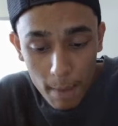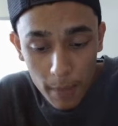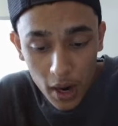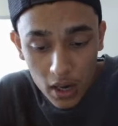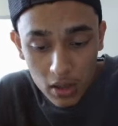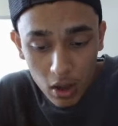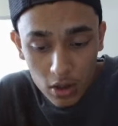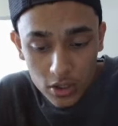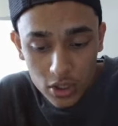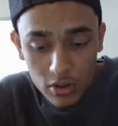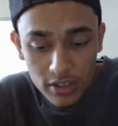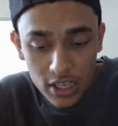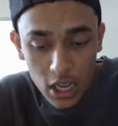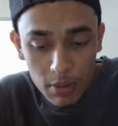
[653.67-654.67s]
biological
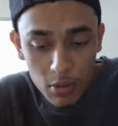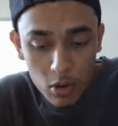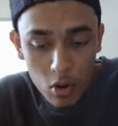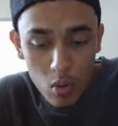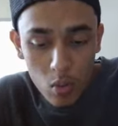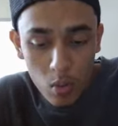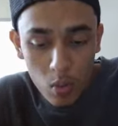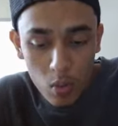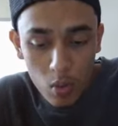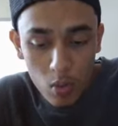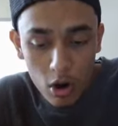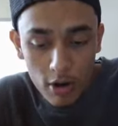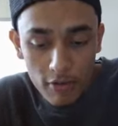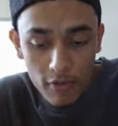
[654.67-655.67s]
and chemical
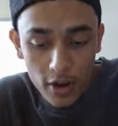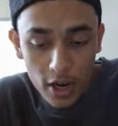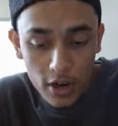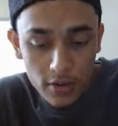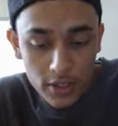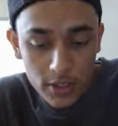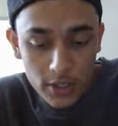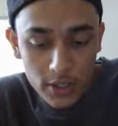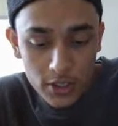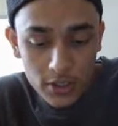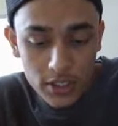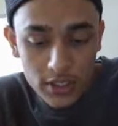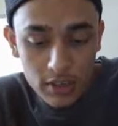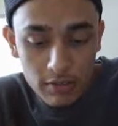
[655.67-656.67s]
warfare research
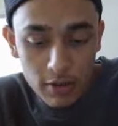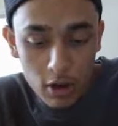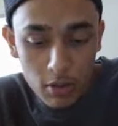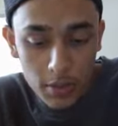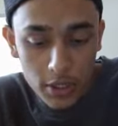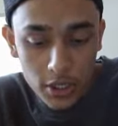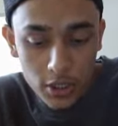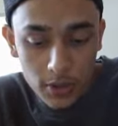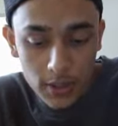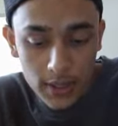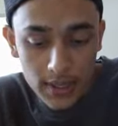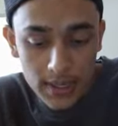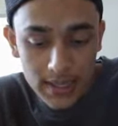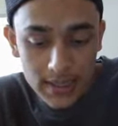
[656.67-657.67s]
and development
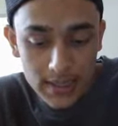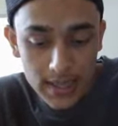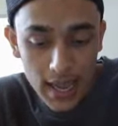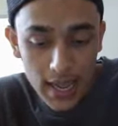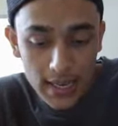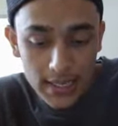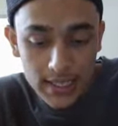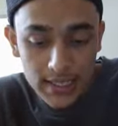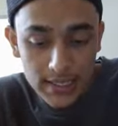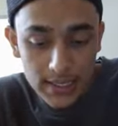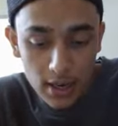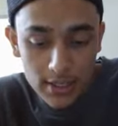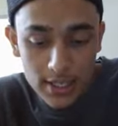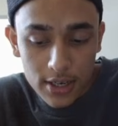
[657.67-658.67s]
unit that
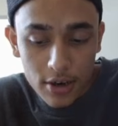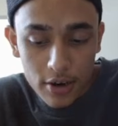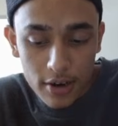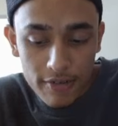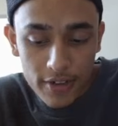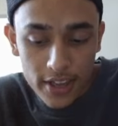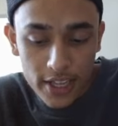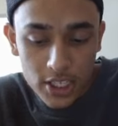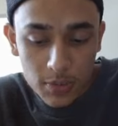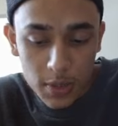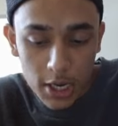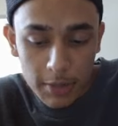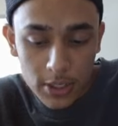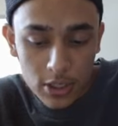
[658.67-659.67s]
conducted horrific
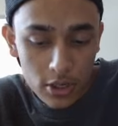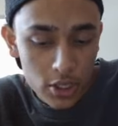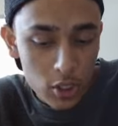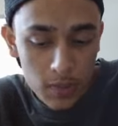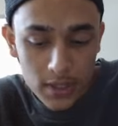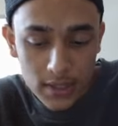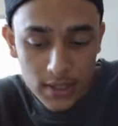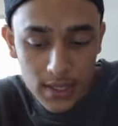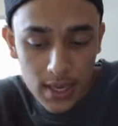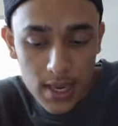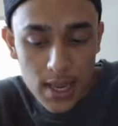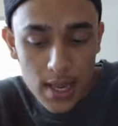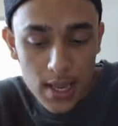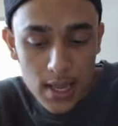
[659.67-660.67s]
experiments on humans.
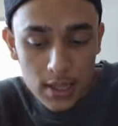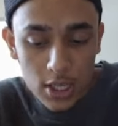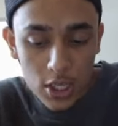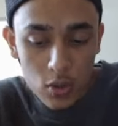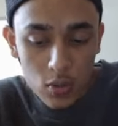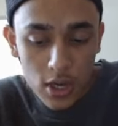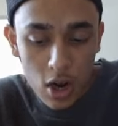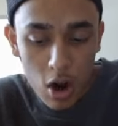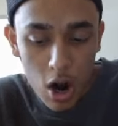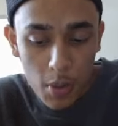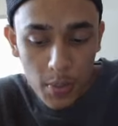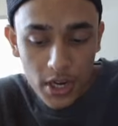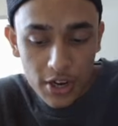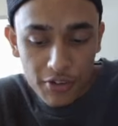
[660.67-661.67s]
The unit
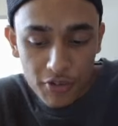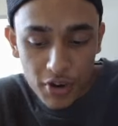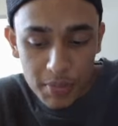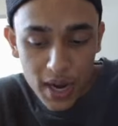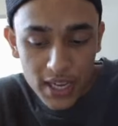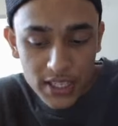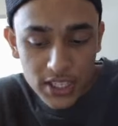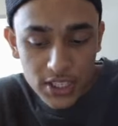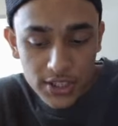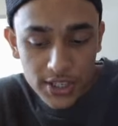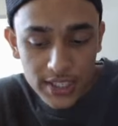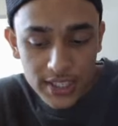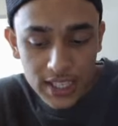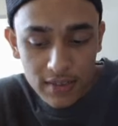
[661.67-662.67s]
operated from
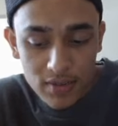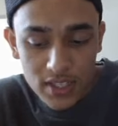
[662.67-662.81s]
1937 to